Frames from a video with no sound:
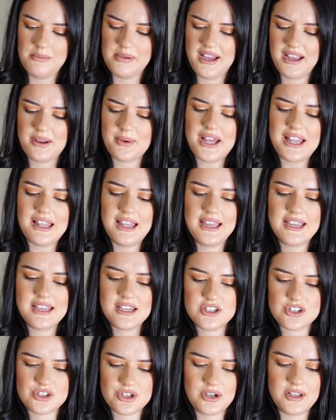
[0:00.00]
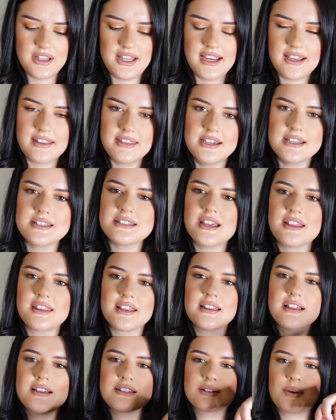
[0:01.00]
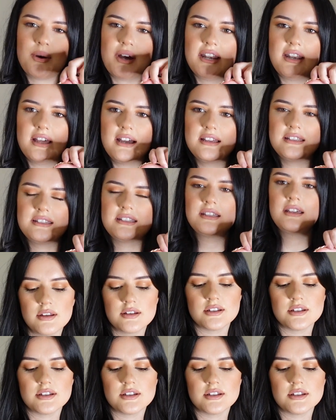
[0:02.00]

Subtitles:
but I quite like it short like this. I think that's quite nice.